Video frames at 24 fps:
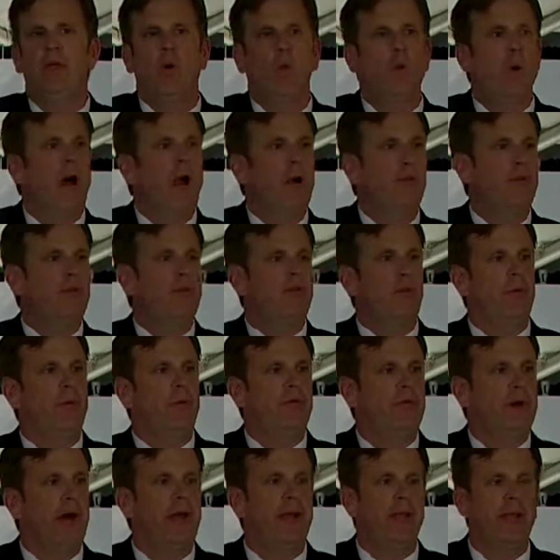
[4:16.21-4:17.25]
Why are we so
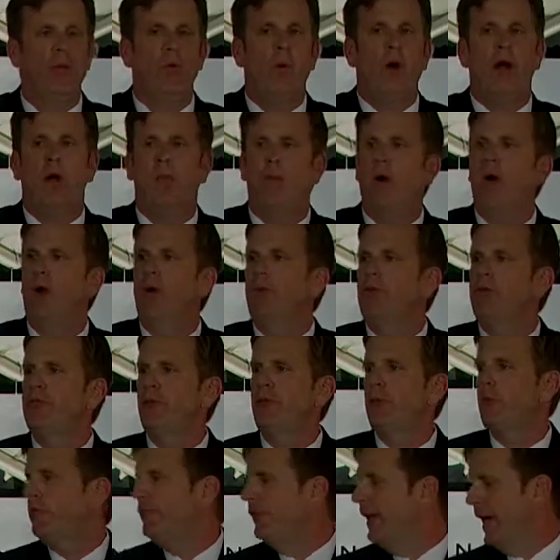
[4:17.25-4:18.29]
excited? Why are we
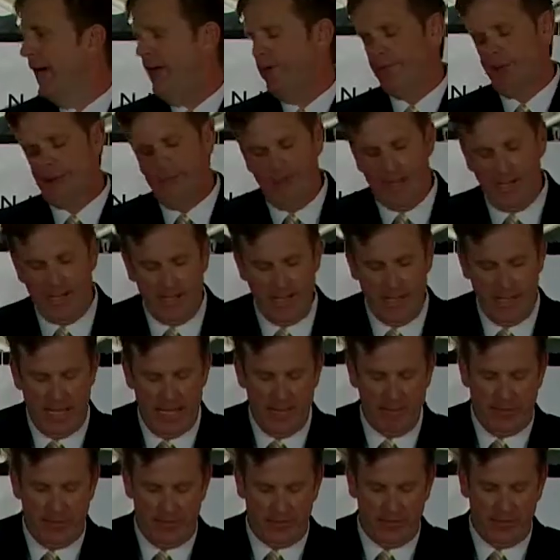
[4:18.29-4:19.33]
so jazzed today
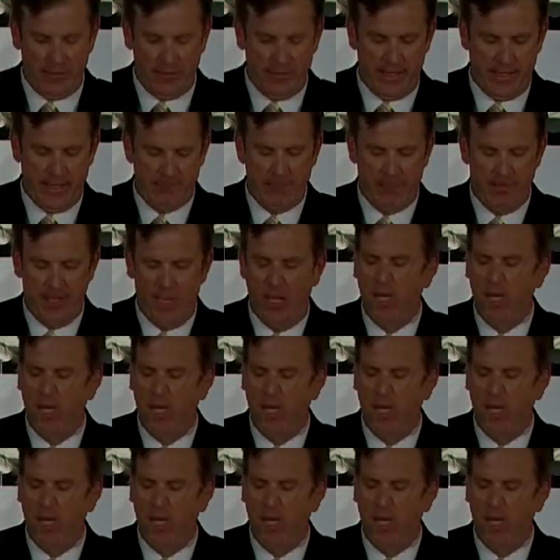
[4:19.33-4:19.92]
about everything?